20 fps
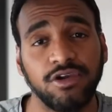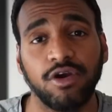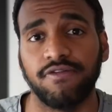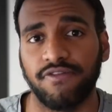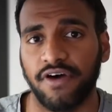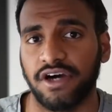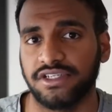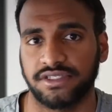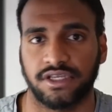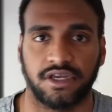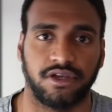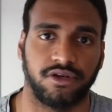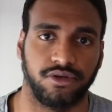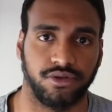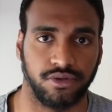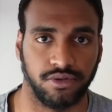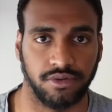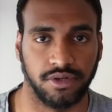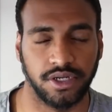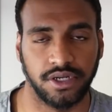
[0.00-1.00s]
of us can
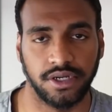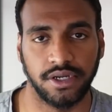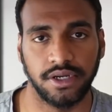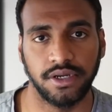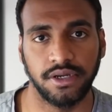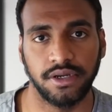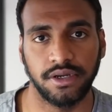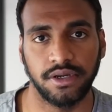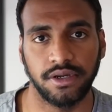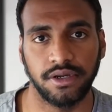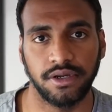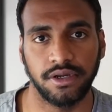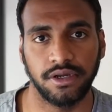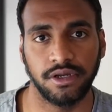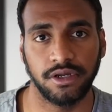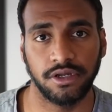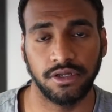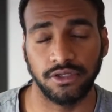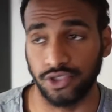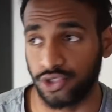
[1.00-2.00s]
do.
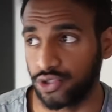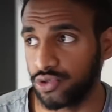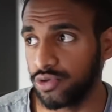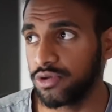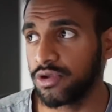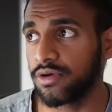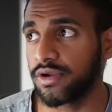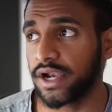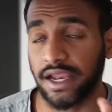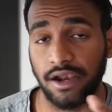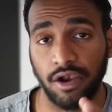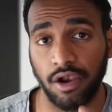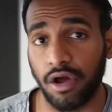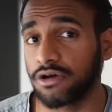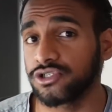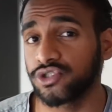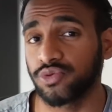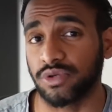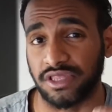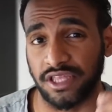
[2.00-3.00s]
Do you know, like
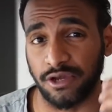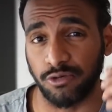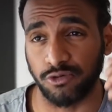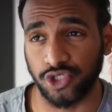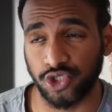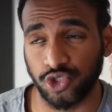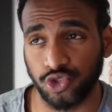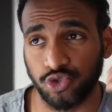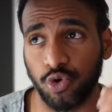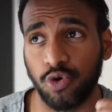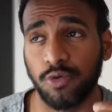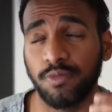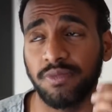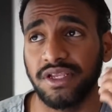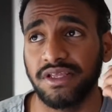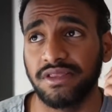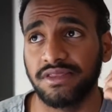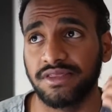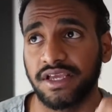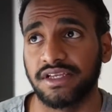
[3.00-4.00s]
last week, there were so
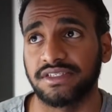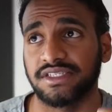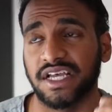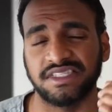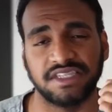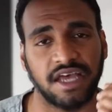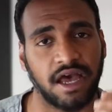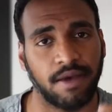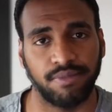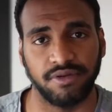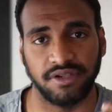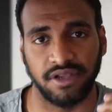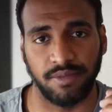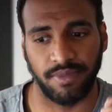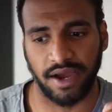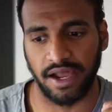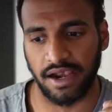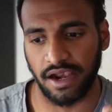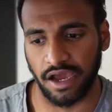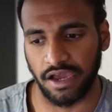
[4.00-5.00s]
many things that's happened in
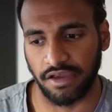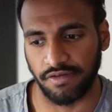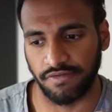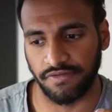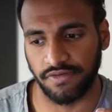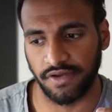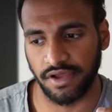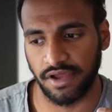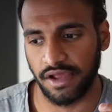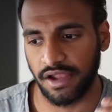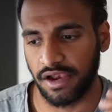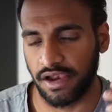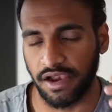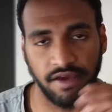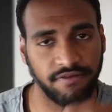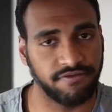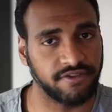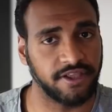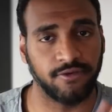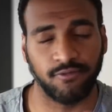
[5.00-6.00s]
my life,
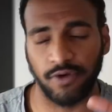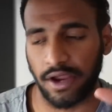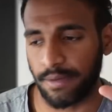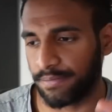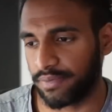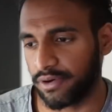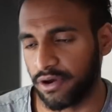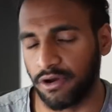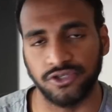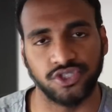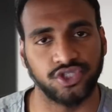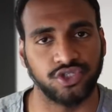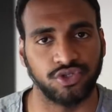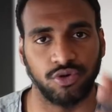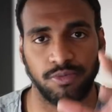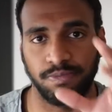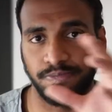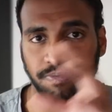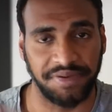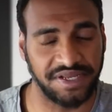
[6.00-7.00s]
left and right,
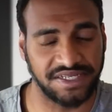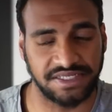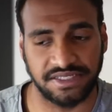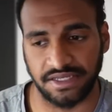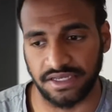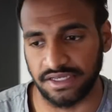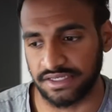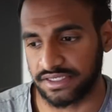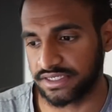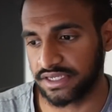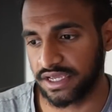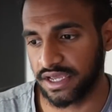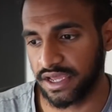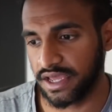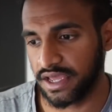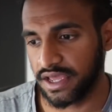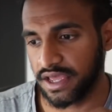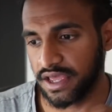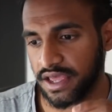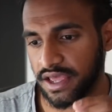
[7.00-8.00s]
personal, business,
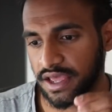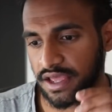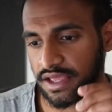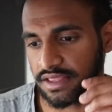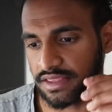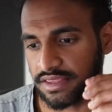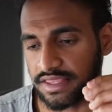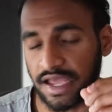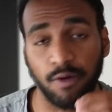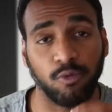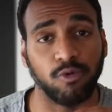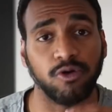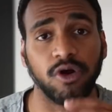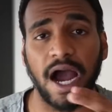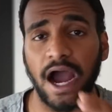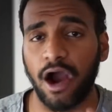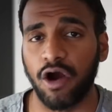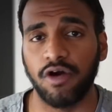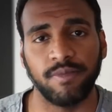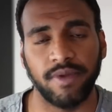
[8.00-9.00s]
that were
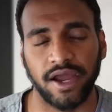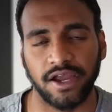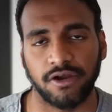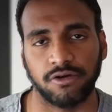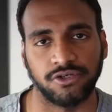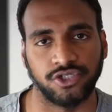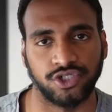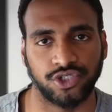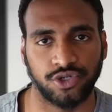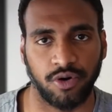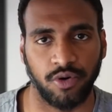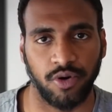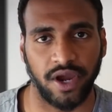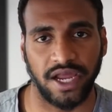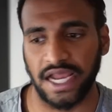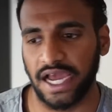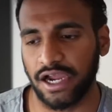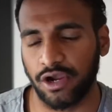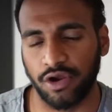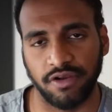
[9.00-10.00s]
out of my control.
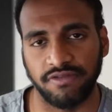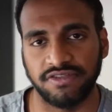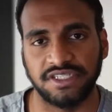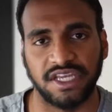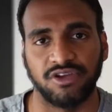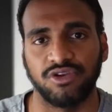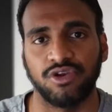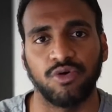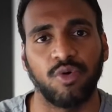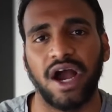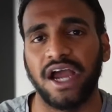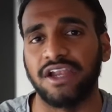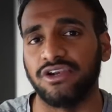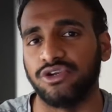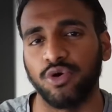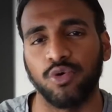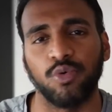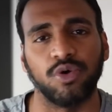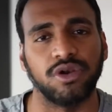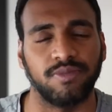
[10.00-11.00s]
And I could have said, you know what? I
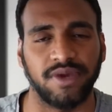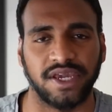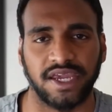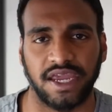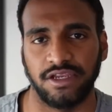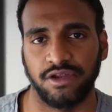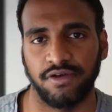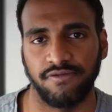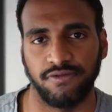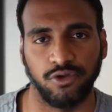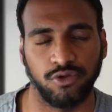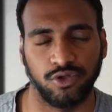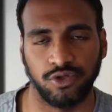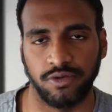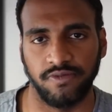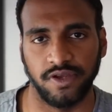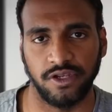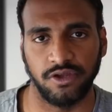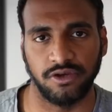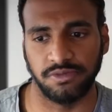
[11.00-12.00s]
don't want to make any of
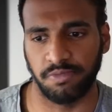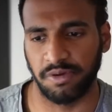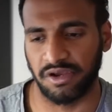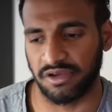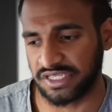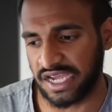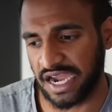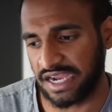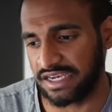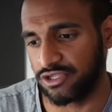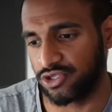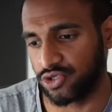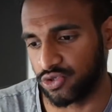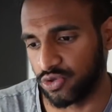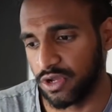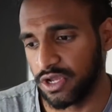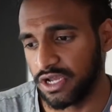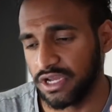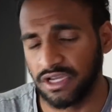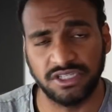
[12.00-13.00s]
YouTube videos because I need
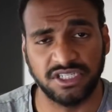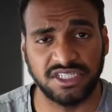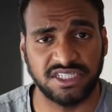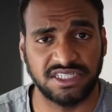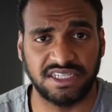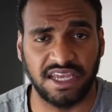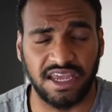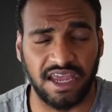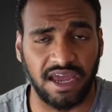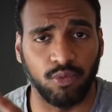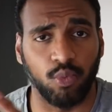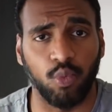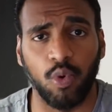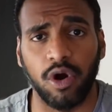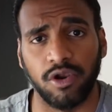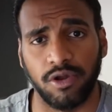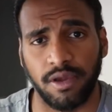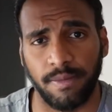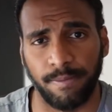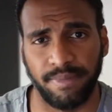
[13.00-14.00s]
to sit and
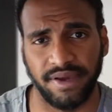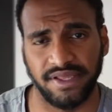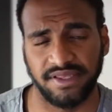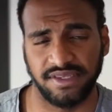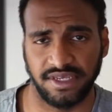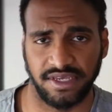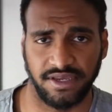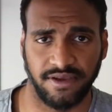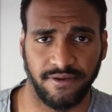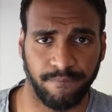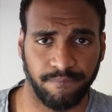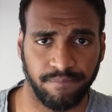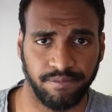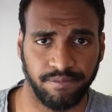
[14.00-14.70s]
wallow in pity